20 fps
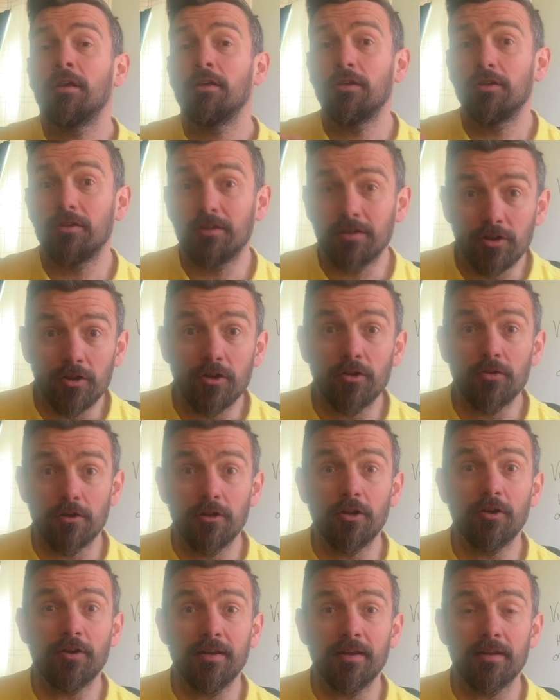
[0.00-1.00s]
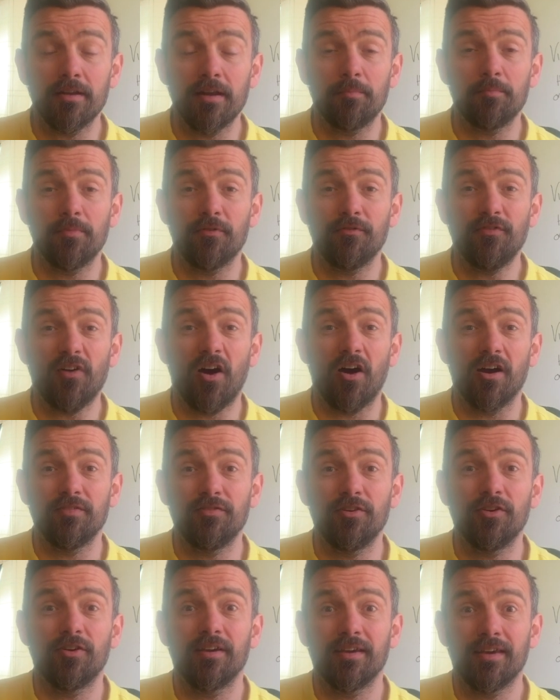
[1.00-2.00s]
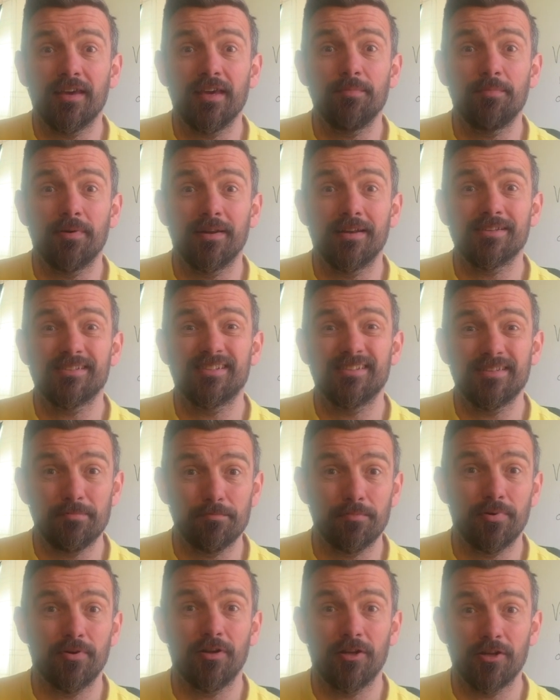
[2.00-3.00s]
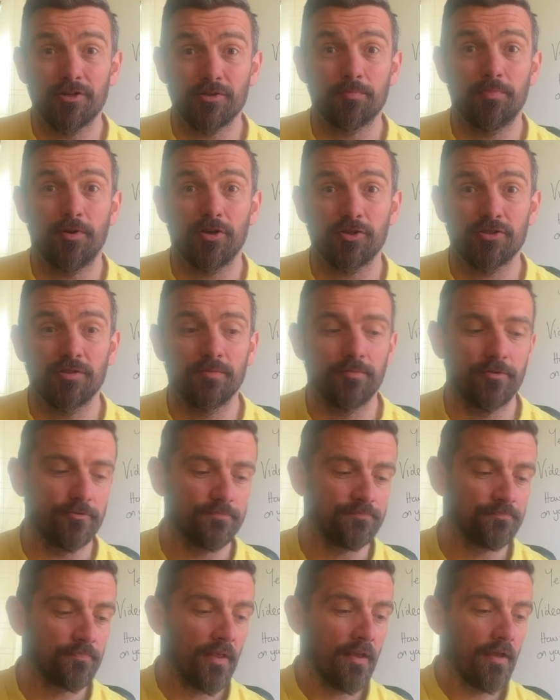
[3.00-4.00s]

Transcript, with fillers: looking at number 5, you can keep it as simple as possible.